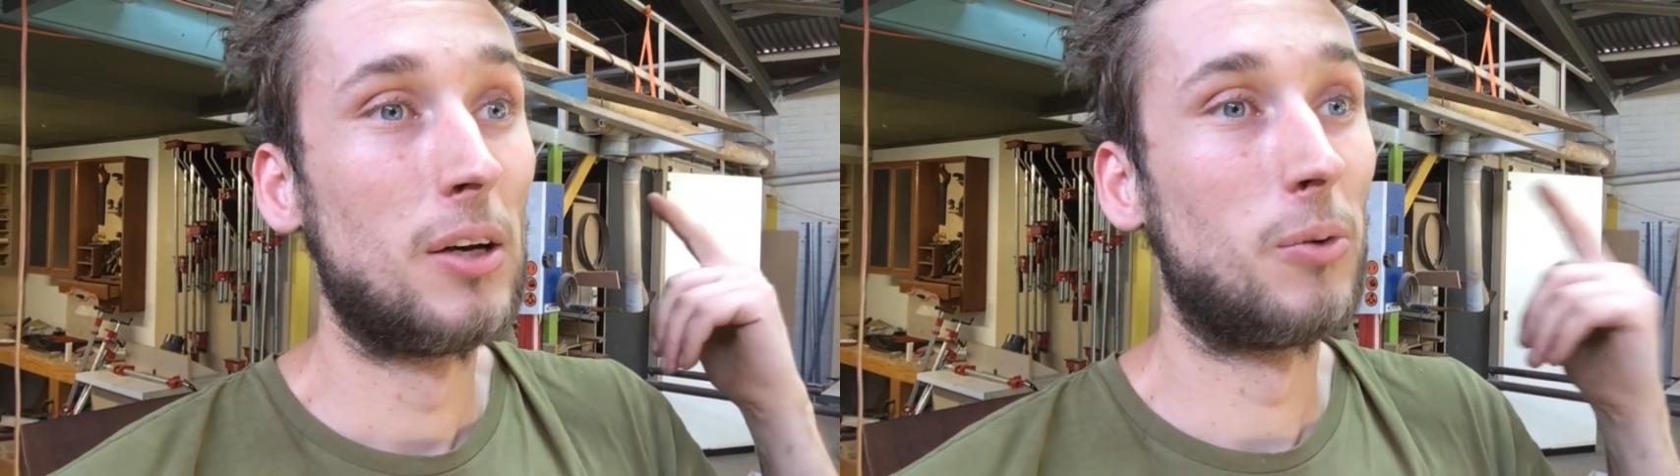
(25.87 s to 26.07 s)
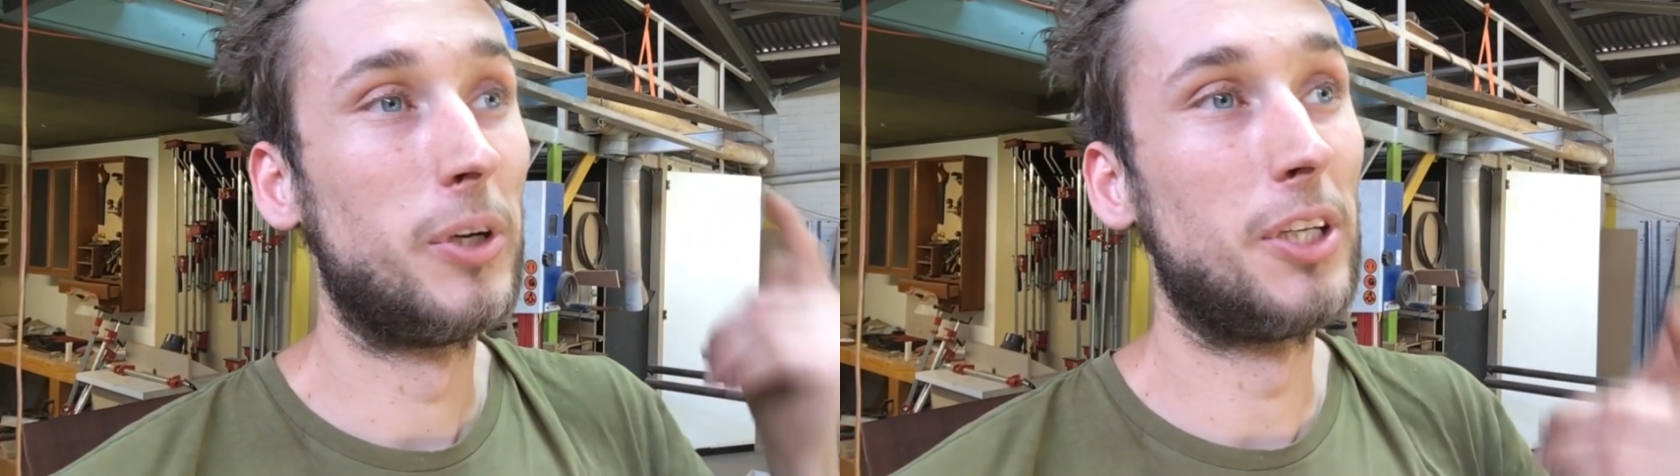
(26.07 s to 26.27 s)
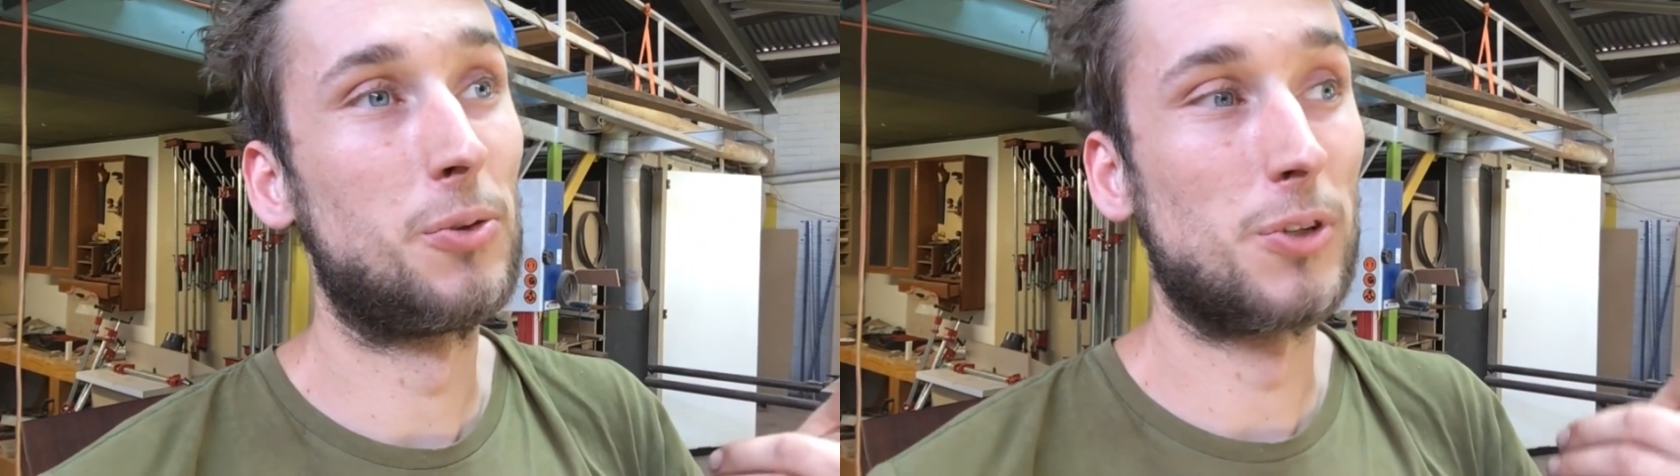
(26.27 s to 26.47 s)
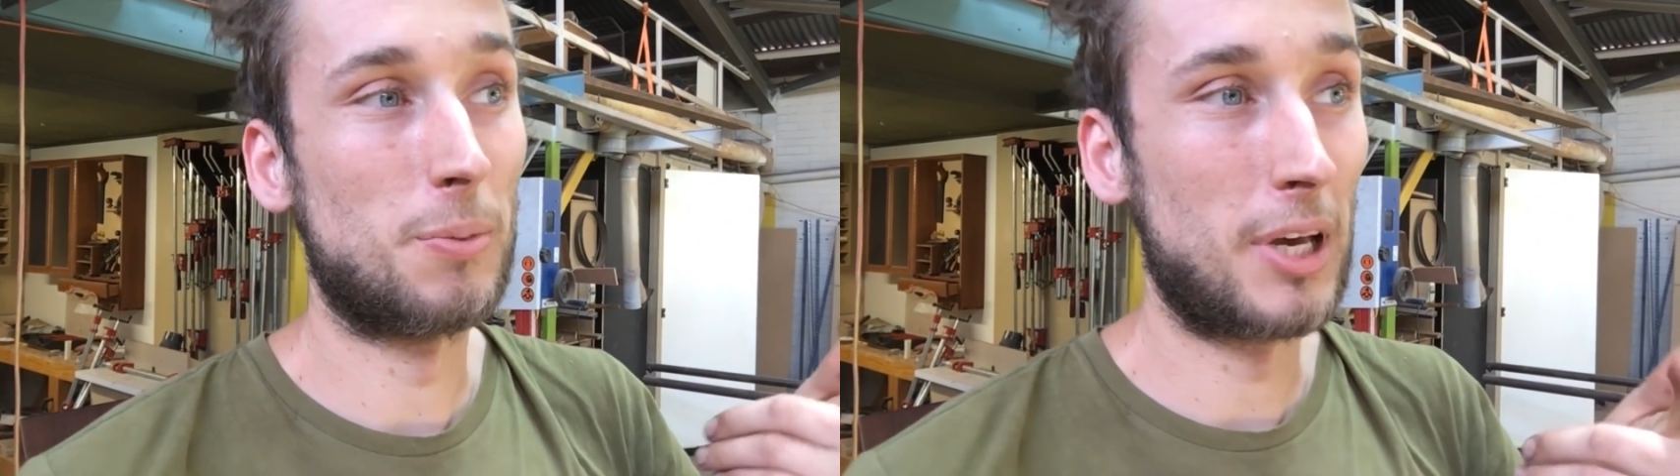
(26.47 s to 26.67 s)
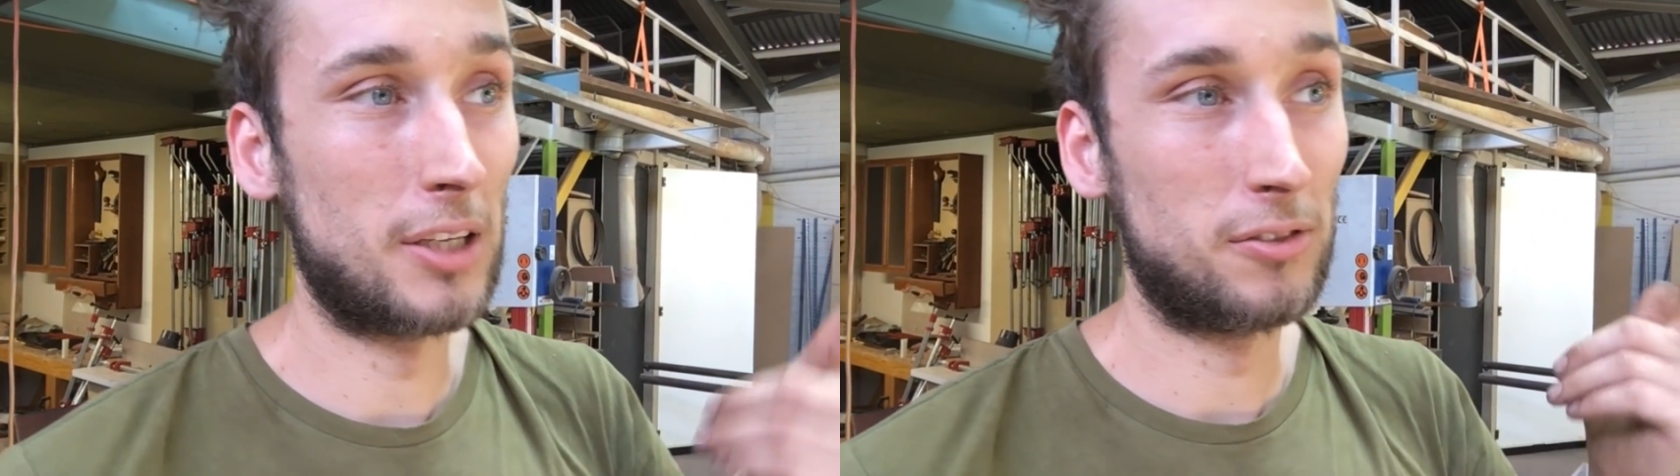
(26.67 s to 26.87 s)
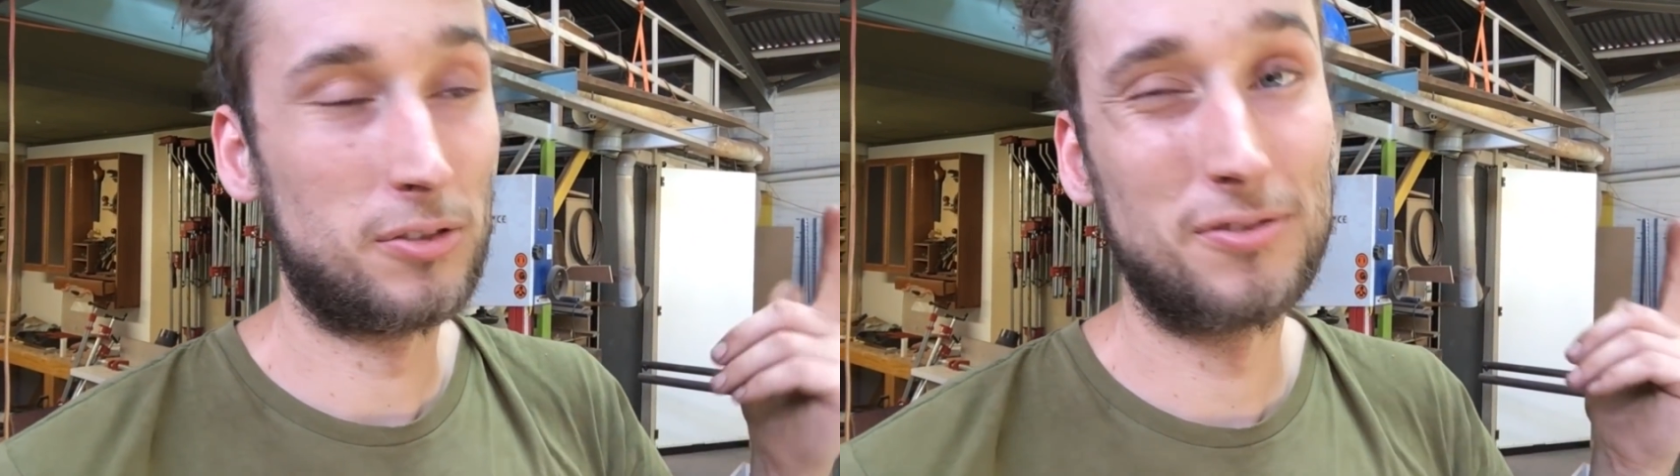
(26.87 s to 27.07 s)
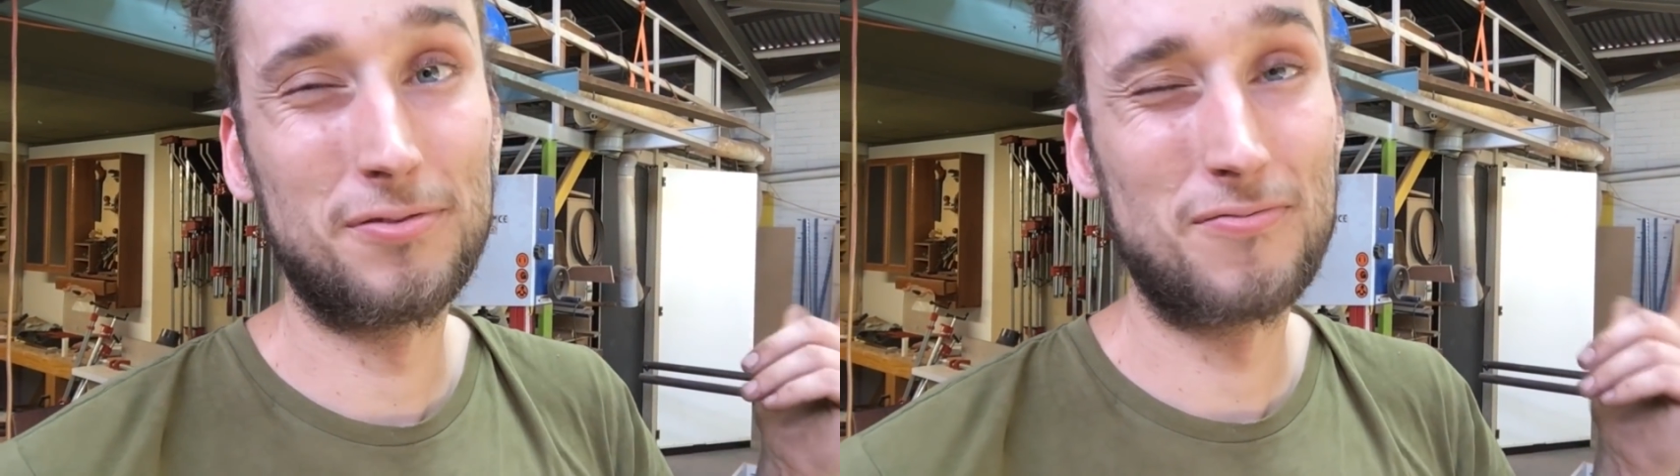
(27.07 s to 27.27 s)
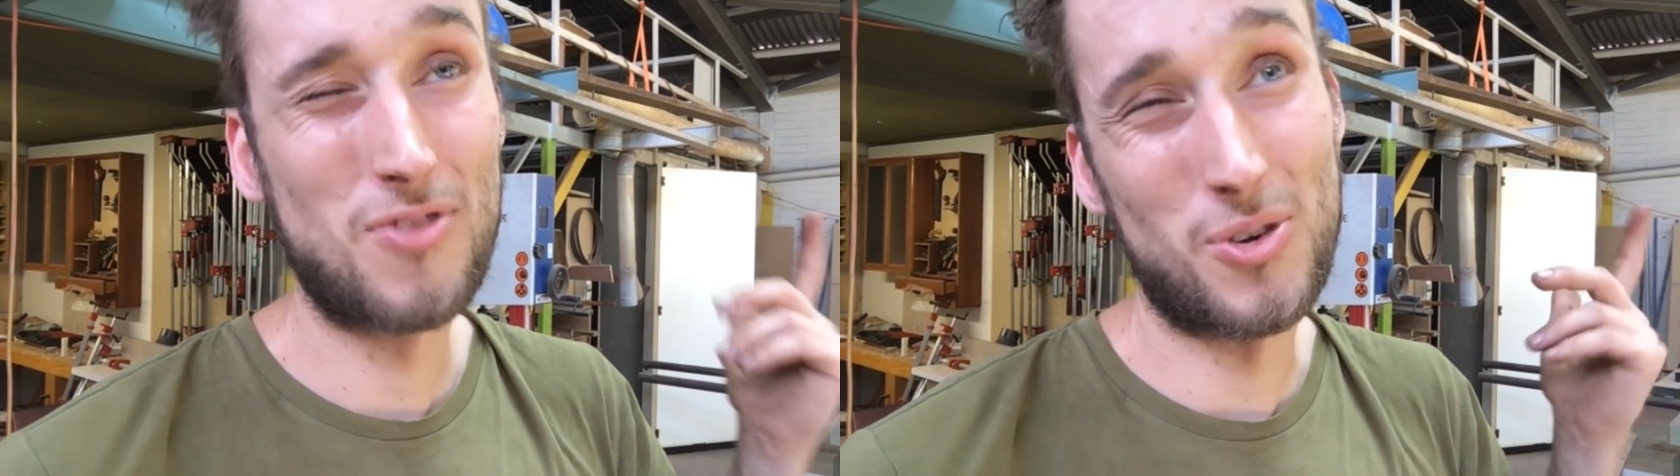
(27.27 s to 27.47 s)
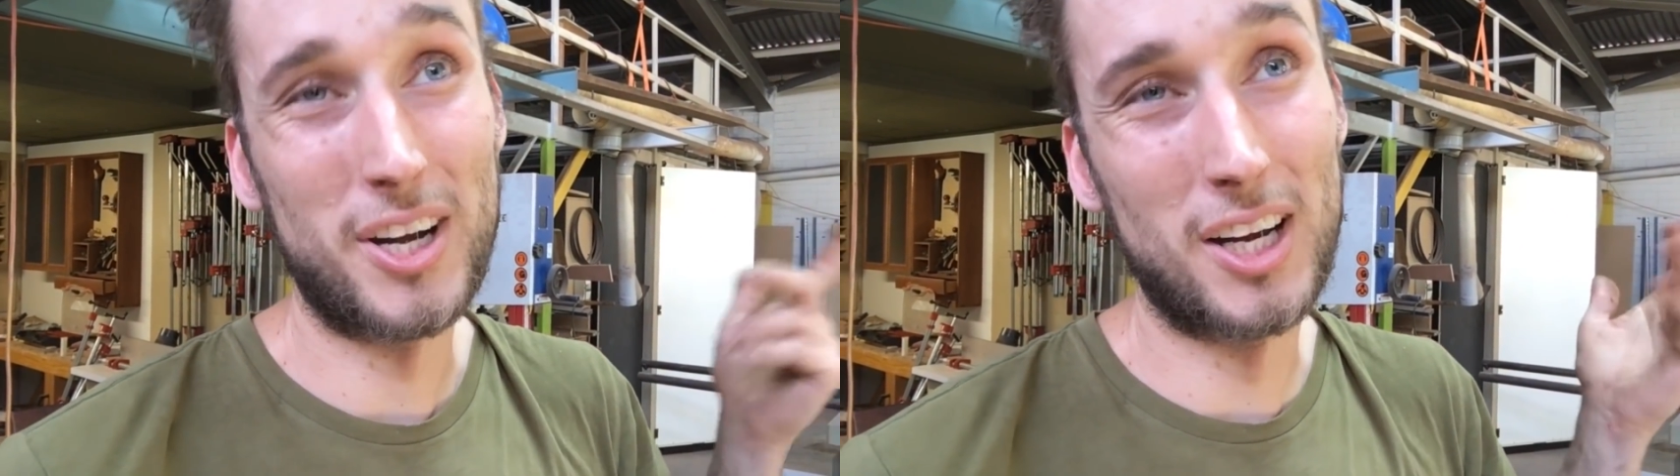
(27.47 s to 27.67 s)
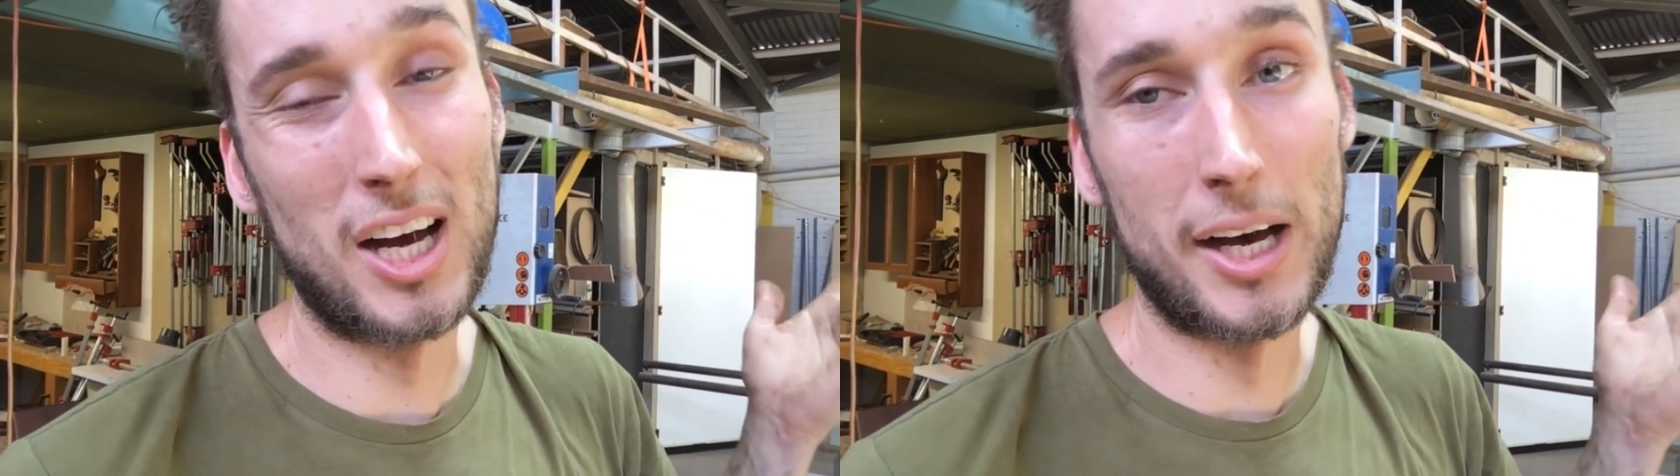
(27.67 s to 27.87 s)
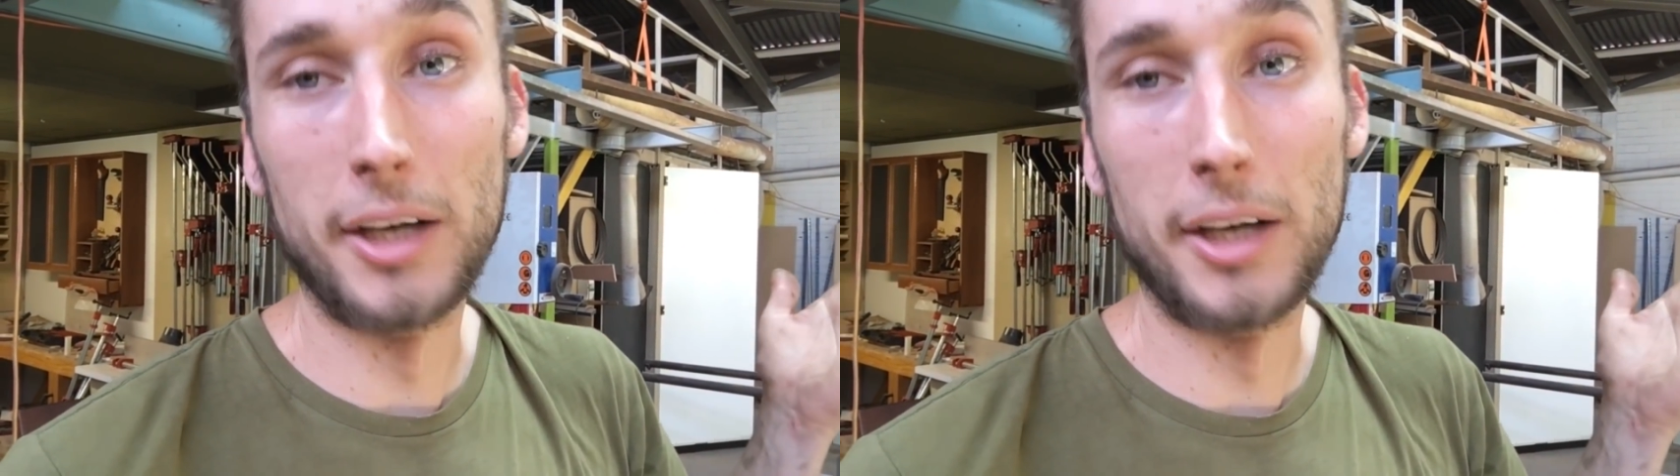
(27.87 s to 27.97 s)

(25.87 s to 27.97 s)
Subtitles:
which was about 3.5.